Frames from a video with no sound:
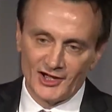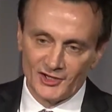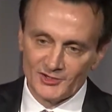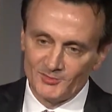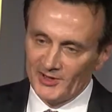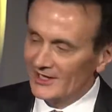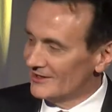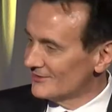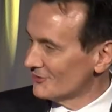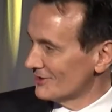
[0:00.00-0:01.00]

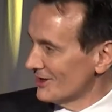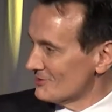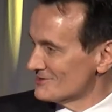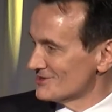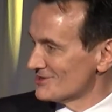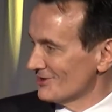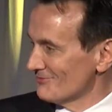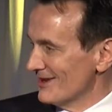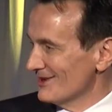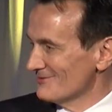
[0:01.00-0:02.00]
underpaid for the acquisition of
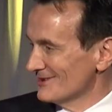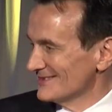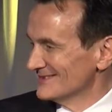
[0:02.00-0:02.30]
MedImmune.